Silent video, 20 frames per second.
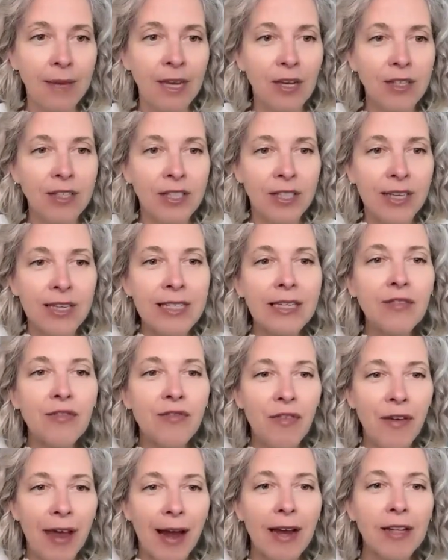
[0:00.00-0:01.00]
Because is it
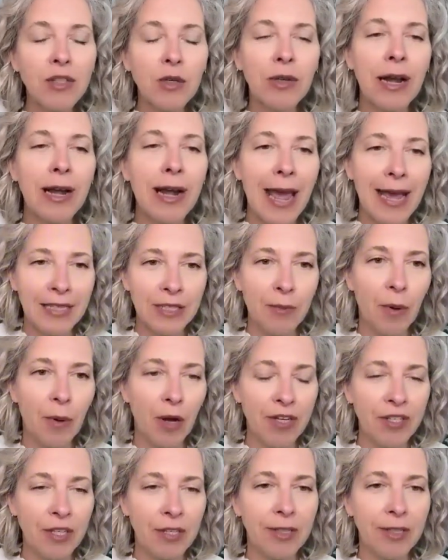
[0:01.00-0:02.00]
fair to the next
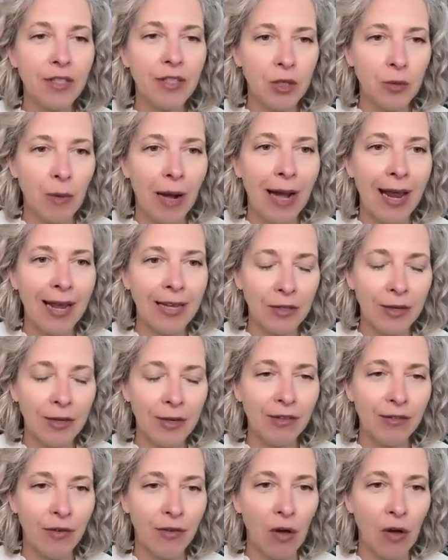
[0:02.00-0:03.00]
person that you are late to
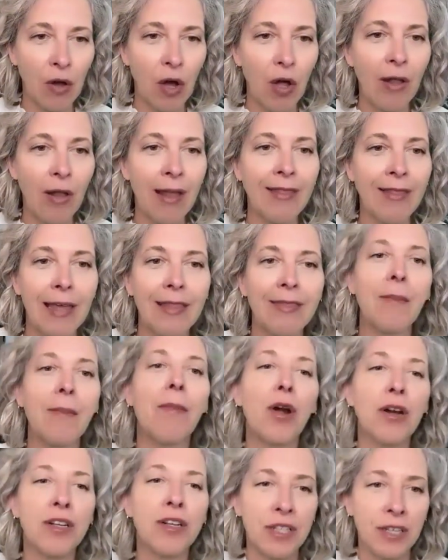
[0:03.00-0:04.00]
that phone call, and then the
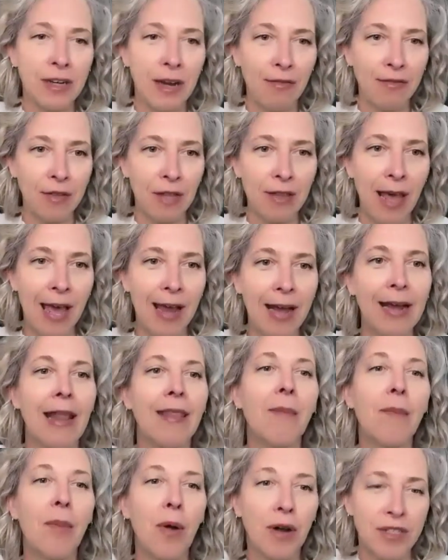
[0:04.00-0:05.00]
person after that, and
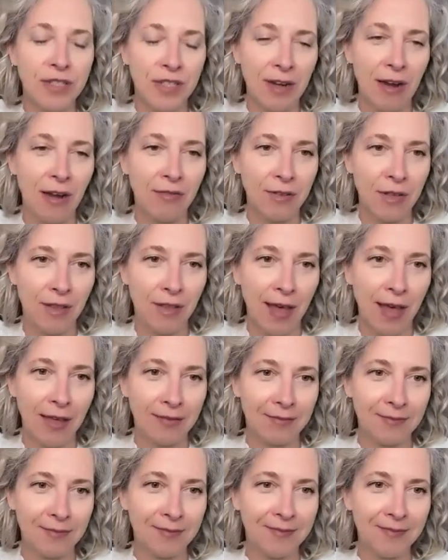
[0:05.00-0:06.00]
then the person after
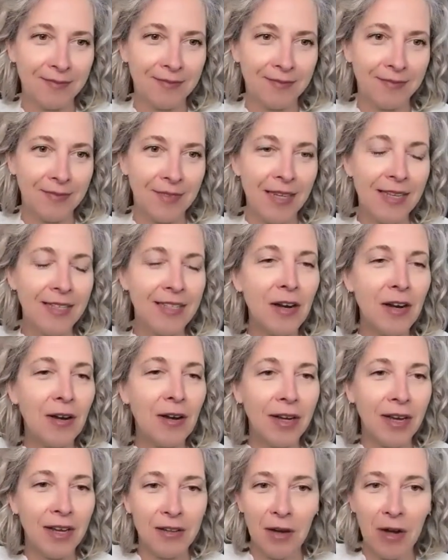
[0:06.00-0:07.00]
that? Is it
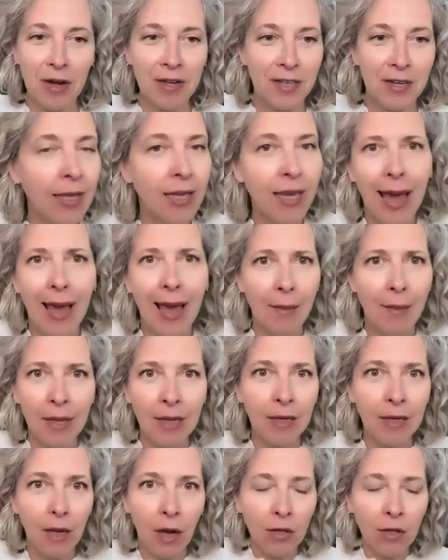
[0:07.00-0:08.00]
like, yeah, I
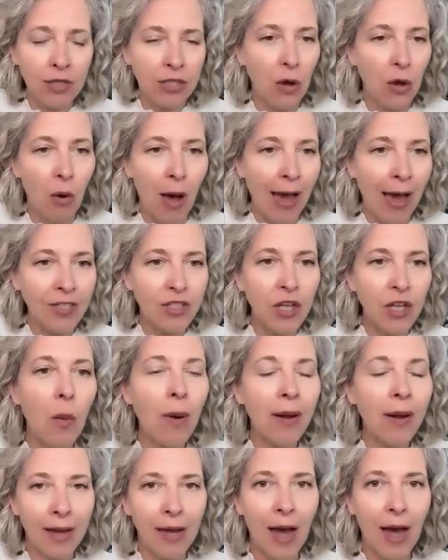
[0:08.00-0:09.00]
mean, so I
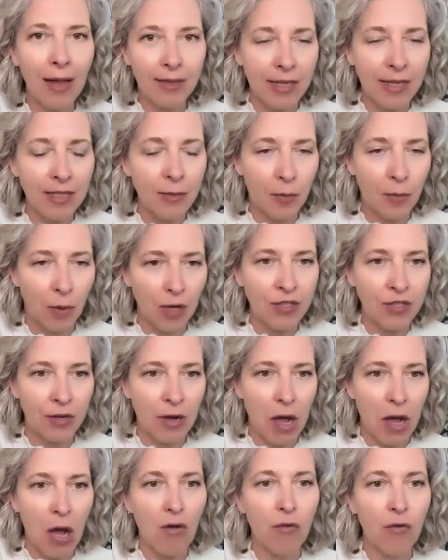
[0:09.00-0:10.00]
don't want to cut this
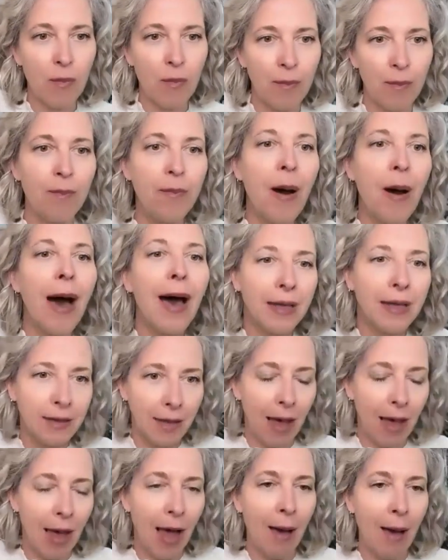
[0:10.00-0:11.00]
person off, but
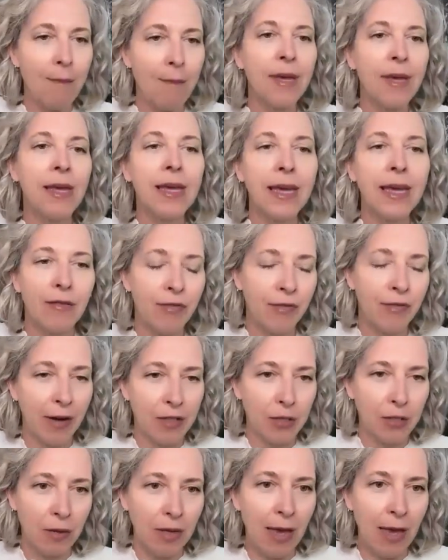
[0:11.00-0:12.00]
I'm being
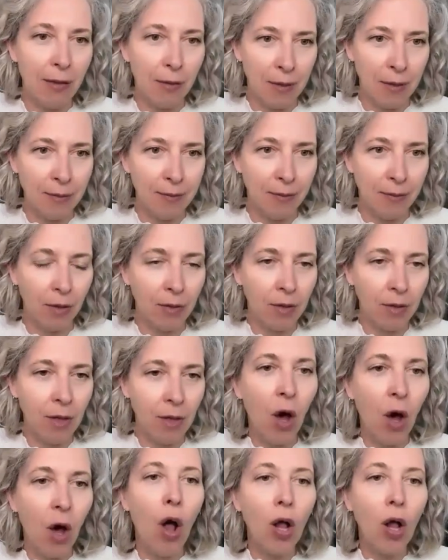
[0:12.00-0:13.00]
unfair to the other people.
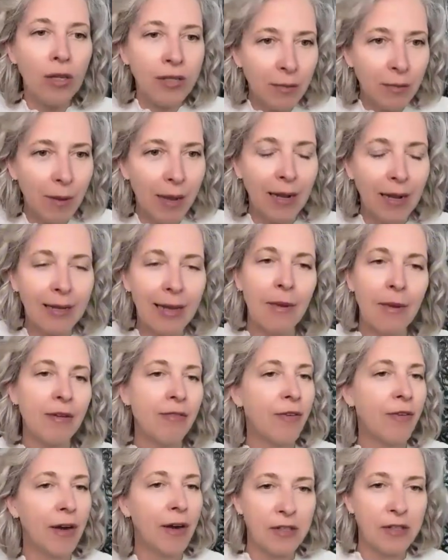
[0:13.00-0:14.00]
Ultimately, I'm
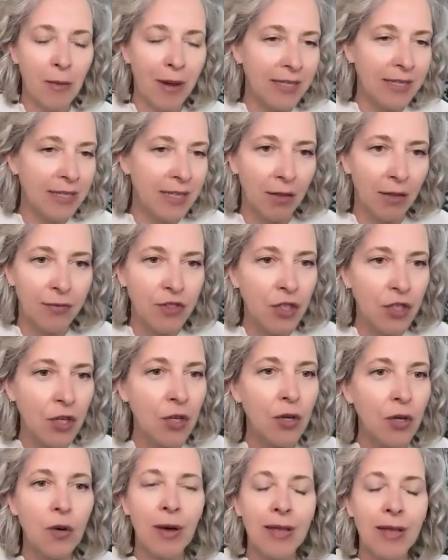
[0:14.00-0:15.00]
unfair to myself
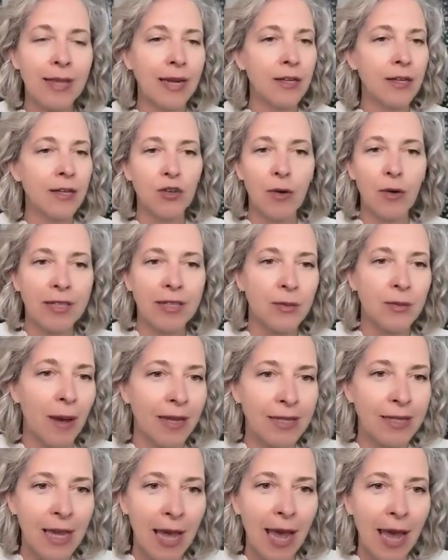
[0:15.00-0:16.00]
too, and then it drags
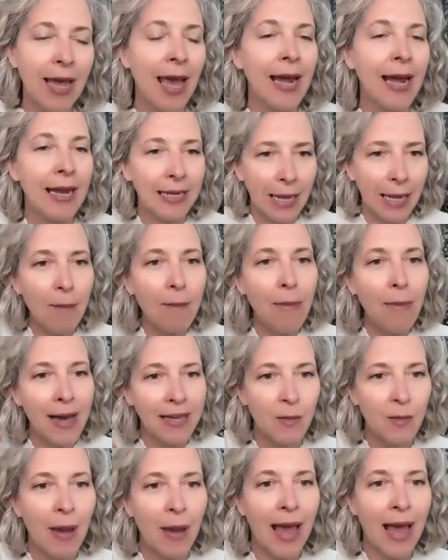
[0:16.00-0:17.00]
my day and it
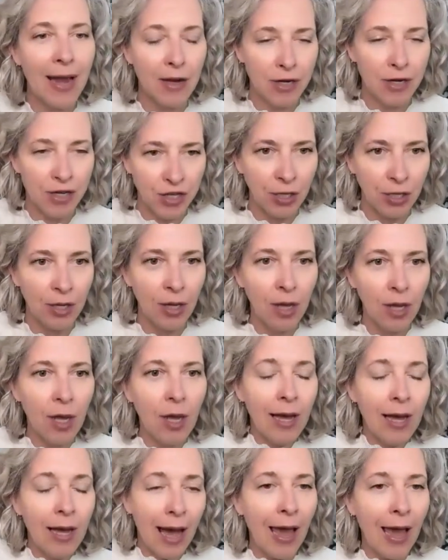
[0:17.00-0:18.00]
impacts my energy.
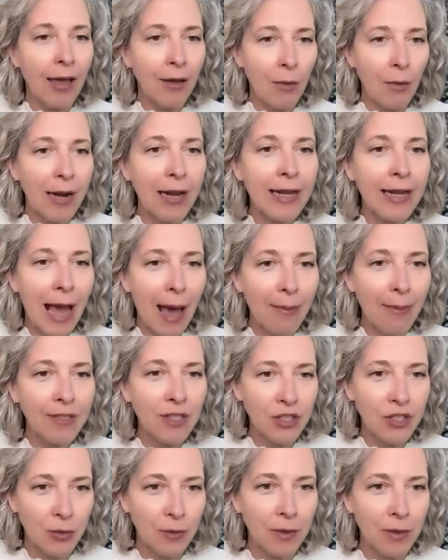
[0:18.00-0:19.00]
When it
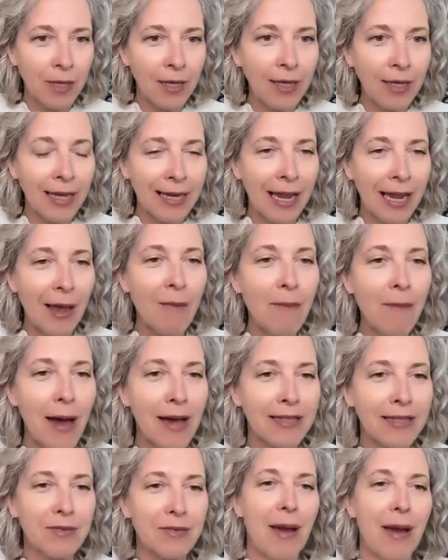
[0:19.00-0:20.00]
happens to me, it
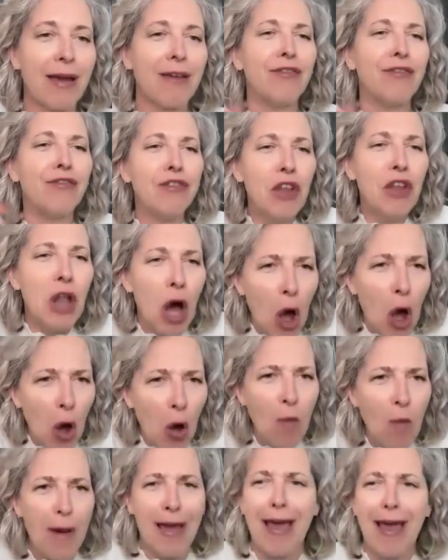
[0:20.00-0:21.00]
impacts my
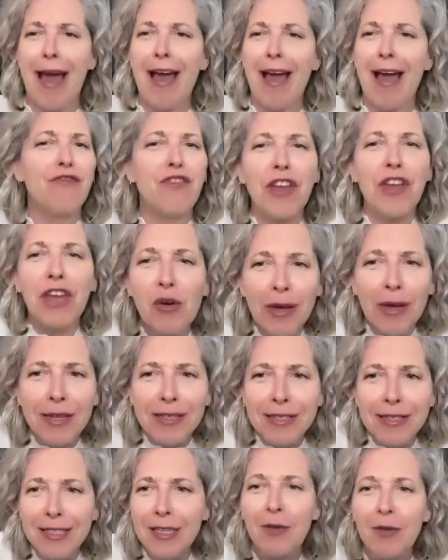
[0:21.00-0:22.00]
flow, my high
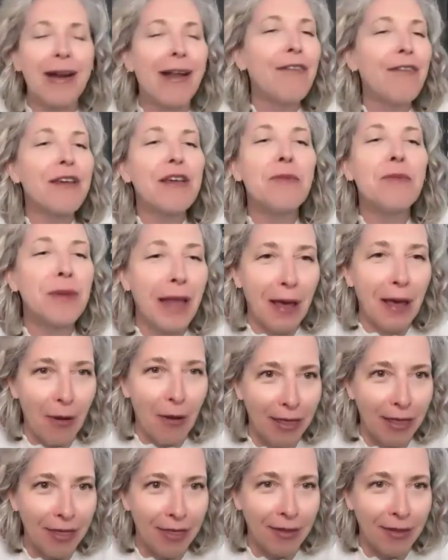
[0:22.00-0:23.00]
frequency, whatever you play
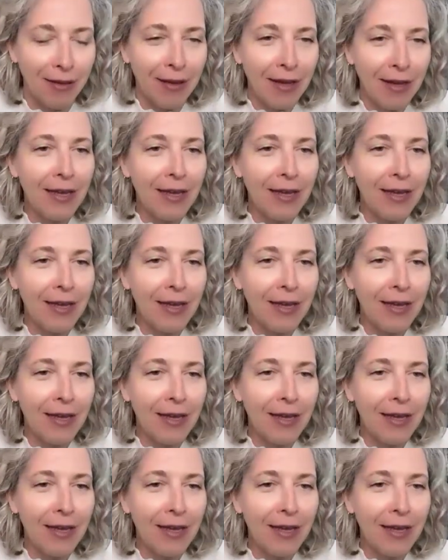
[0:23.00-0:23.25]
with.